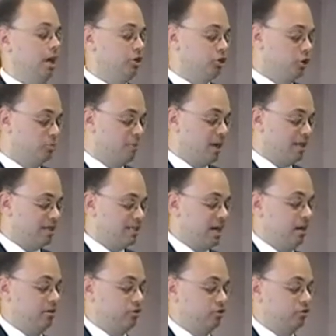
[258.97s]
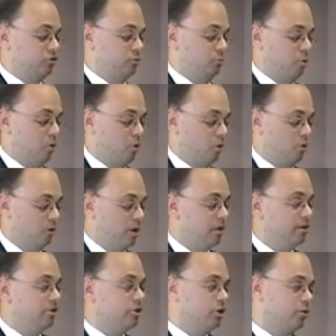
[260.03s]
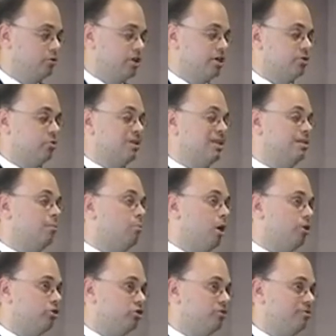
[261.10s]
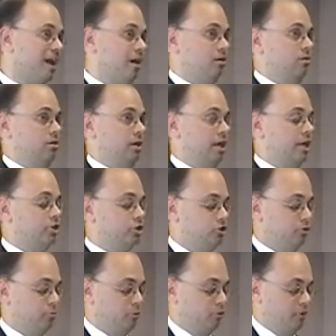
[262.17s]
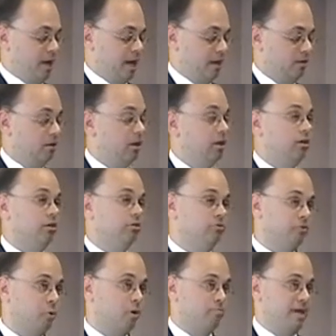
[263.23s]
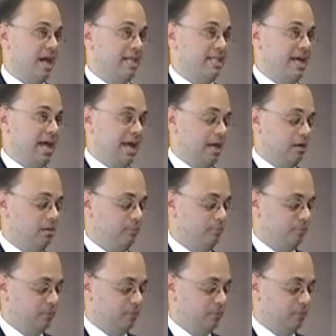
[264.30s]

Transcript: as shown by the Terrence Group poll that shows us within the margin of error against Jim Moran in an informed head-to-head.